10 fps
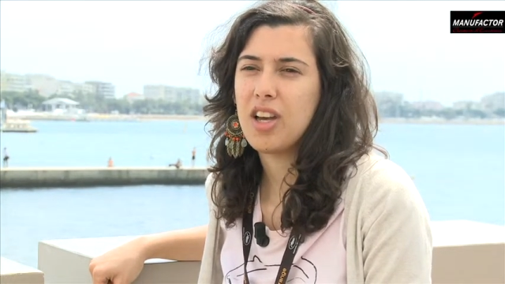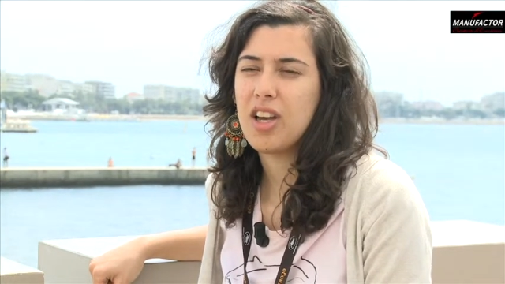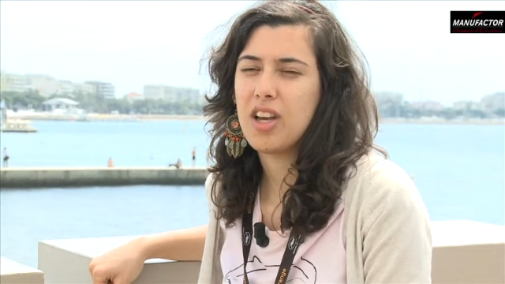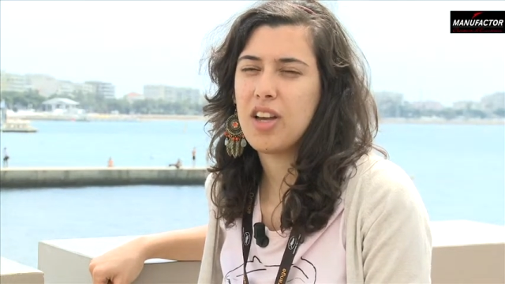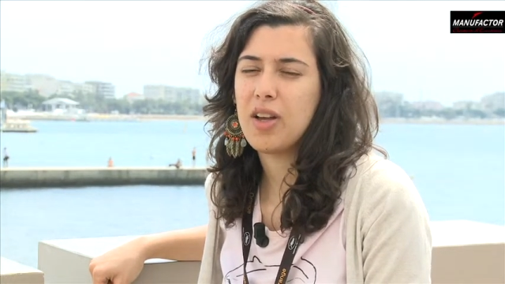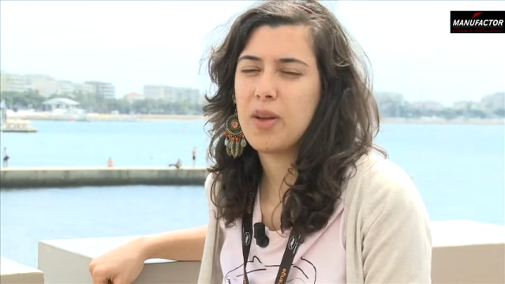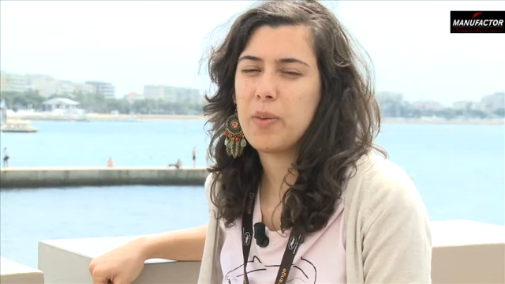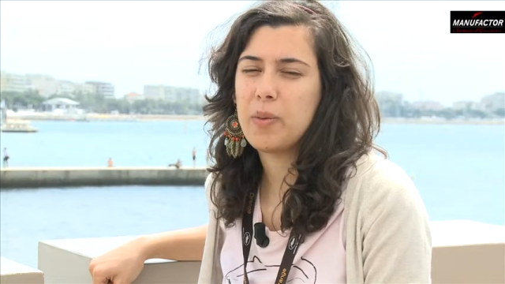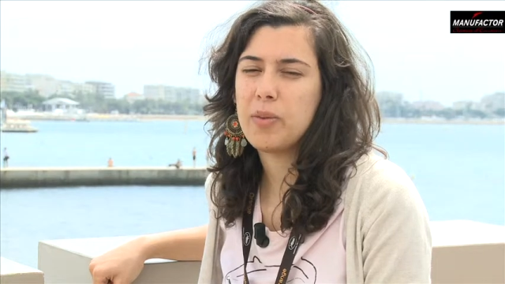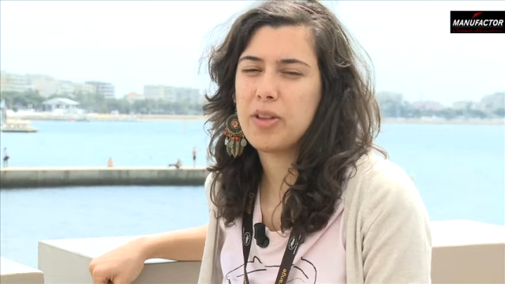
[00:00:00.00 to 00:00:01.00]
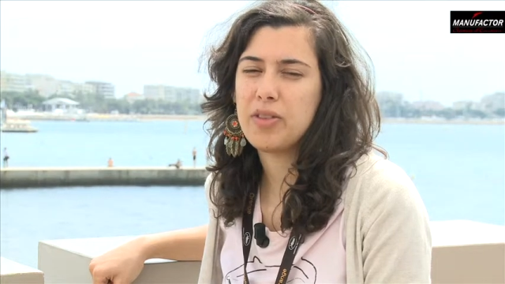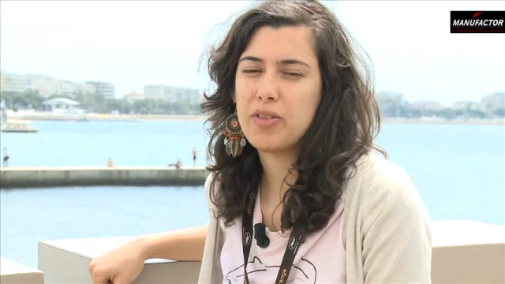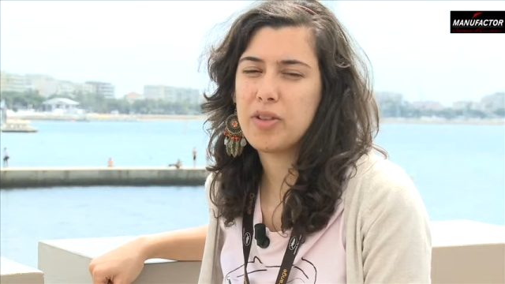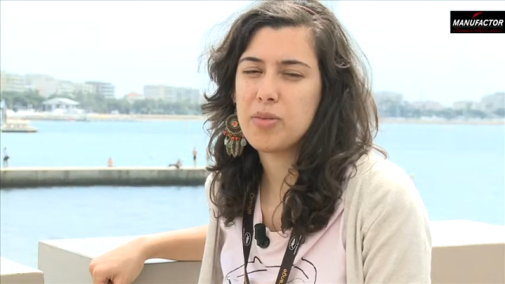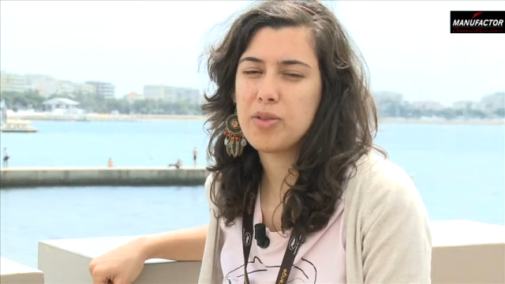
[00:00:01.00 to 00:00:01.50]
About the
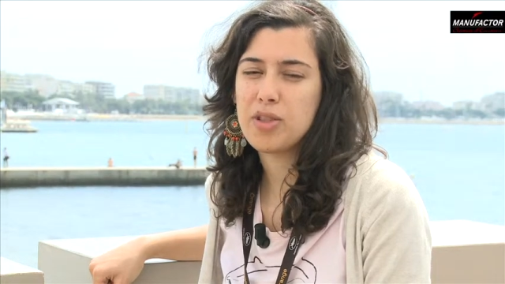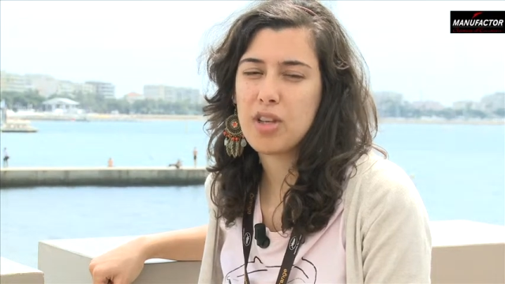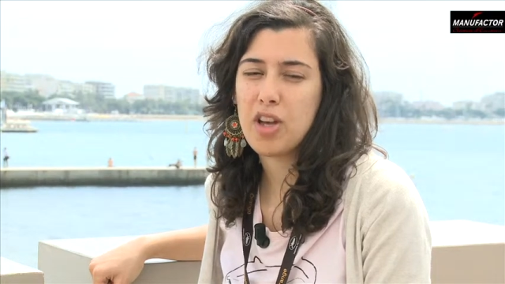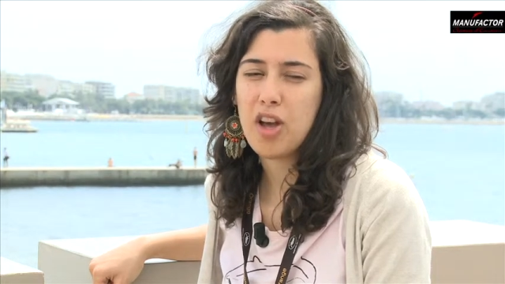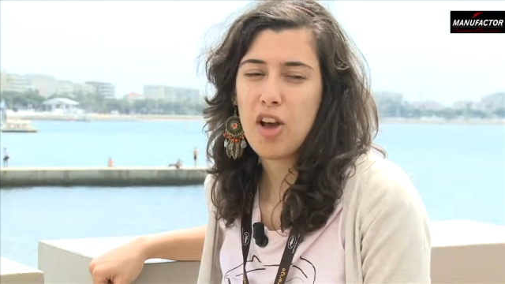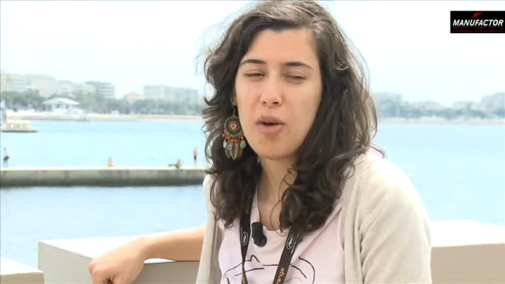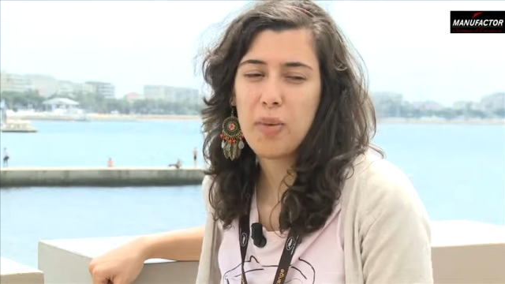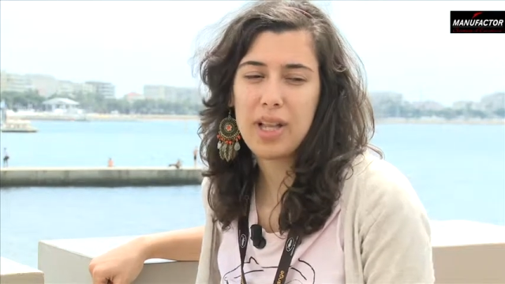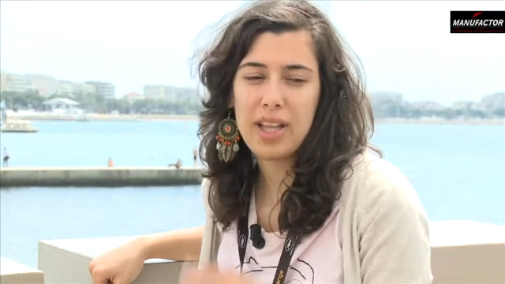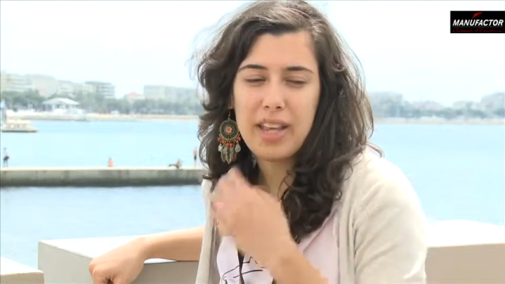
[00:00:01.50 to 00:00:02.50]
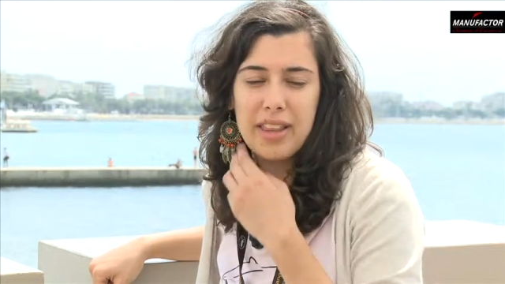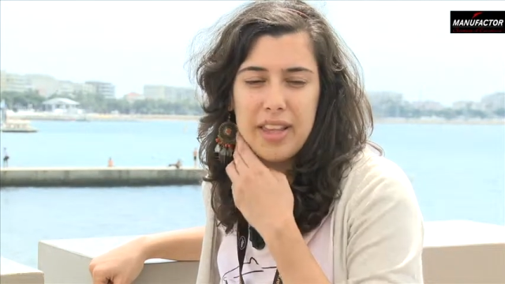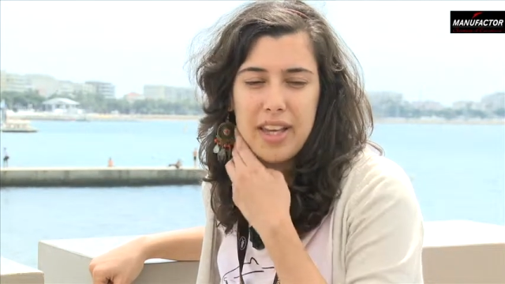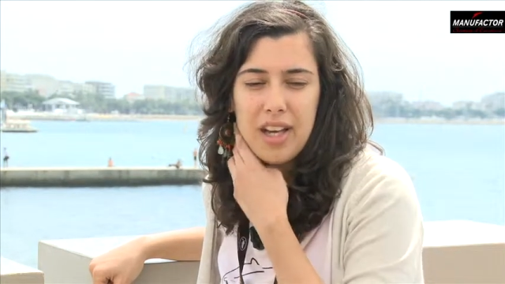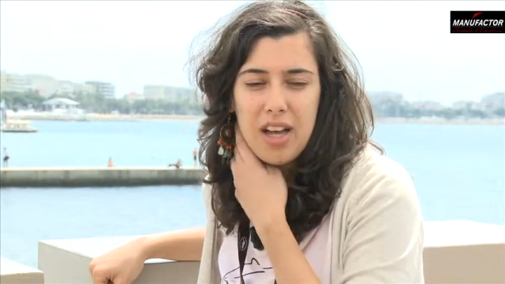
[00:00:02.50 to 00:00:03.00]
films, well, I
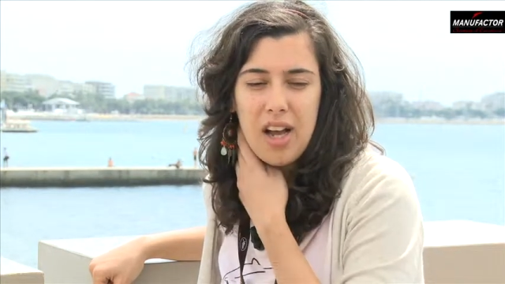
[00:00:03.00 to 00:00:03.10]
think